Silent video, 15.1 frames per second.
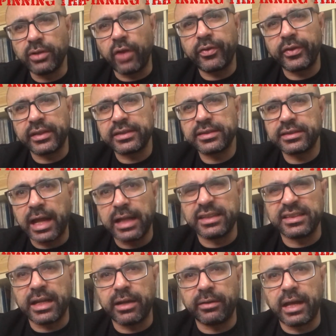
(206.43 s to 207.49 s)
Nothing
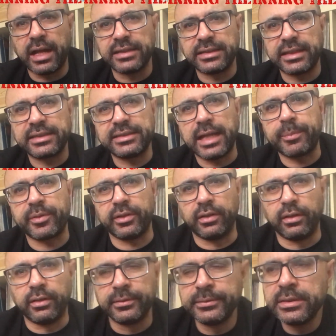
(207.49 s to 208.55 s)
stands out as
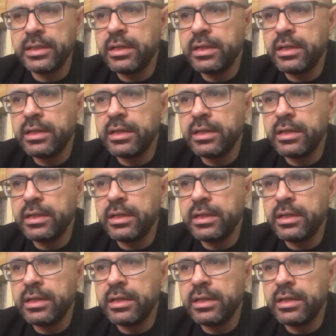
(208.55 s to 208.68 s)
exceptional